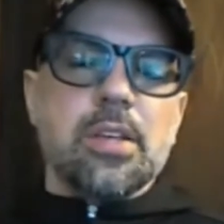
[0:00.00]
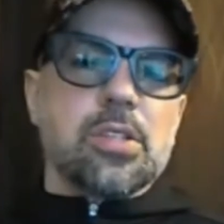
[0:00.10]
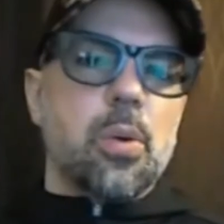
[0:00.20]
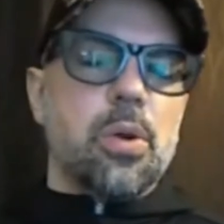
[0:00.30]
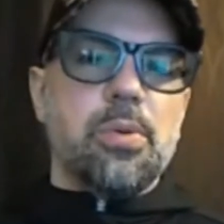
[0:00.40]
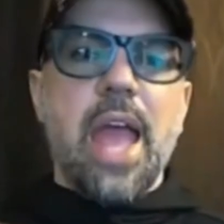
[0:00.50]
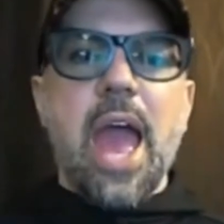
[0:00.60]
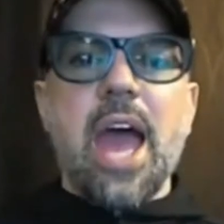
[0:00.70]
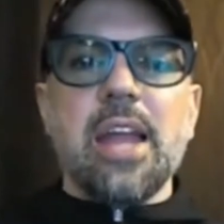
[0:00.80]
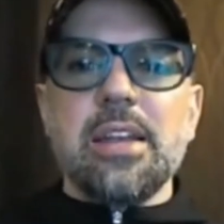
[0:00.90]
So when we
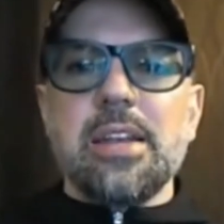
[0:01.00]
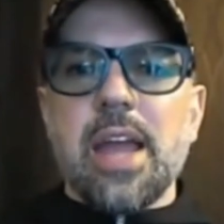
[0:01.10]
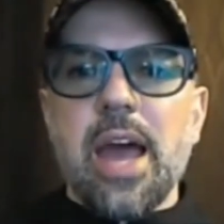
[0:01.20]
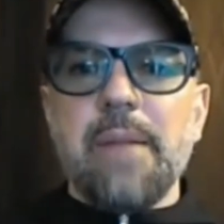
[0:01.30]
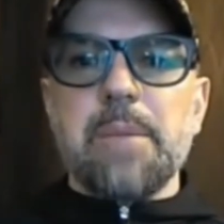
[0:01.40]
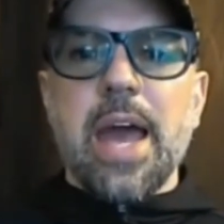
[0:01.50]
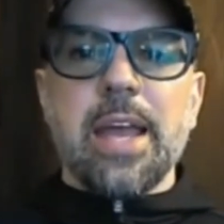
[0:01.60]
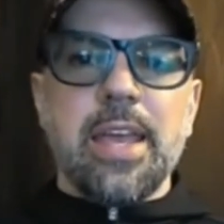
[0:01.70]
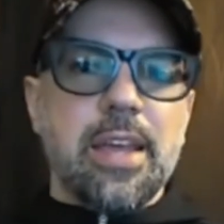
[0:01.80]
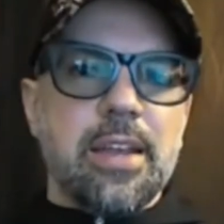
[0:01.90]
add 9
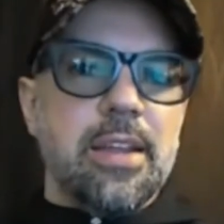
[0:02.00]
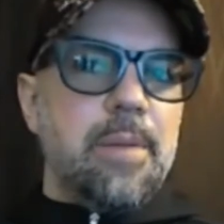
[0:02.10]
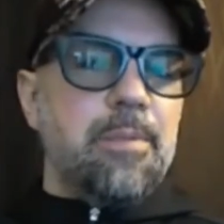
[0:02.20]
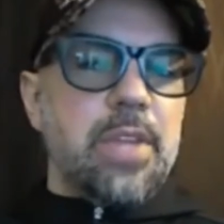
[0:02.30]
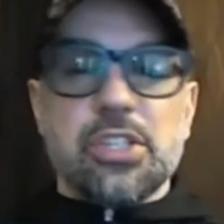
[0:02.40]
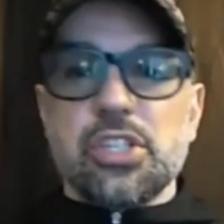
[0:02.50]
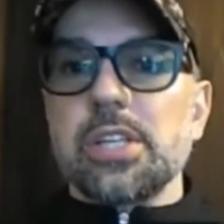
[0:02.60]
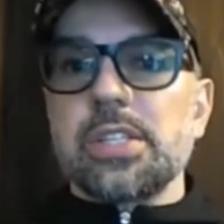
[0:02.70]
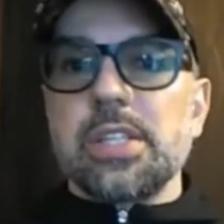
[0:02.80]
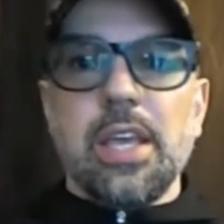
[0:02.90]
back in, it's
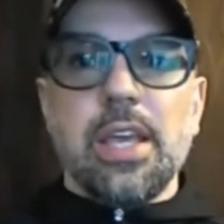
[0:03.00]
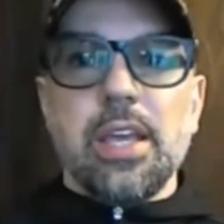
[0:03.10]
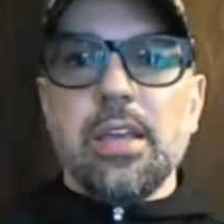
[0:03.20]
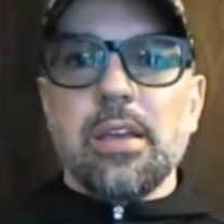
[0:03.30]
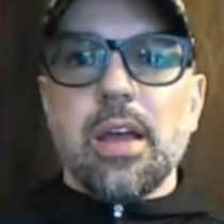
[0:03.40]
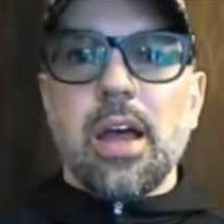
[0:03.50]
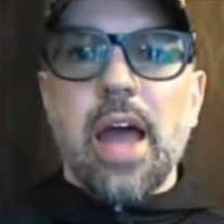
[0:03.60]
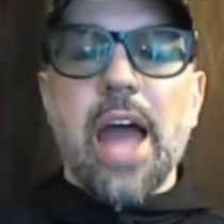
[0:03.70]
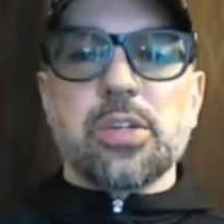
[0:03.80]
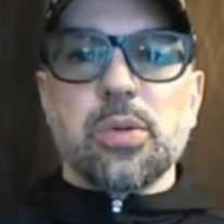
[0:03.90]
just the
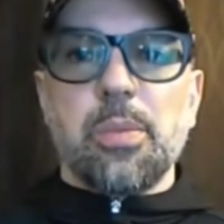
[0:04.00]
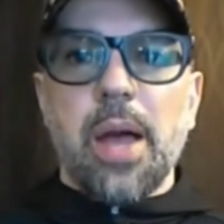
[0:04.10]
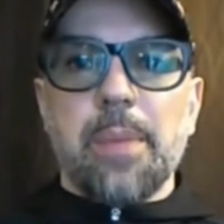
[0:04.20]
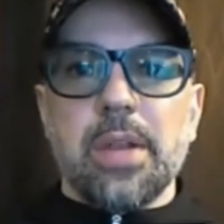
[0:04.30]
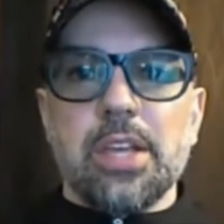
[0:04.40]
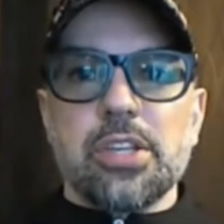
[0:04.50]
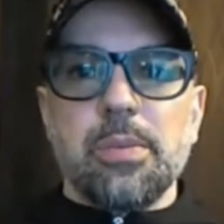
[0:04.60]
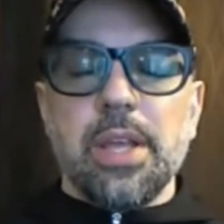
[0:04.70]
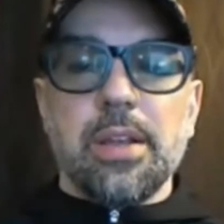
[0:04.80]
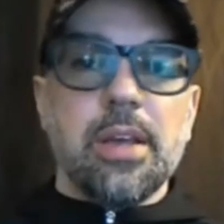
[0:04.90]
actual population
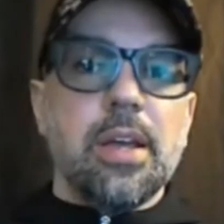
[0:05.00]
mean.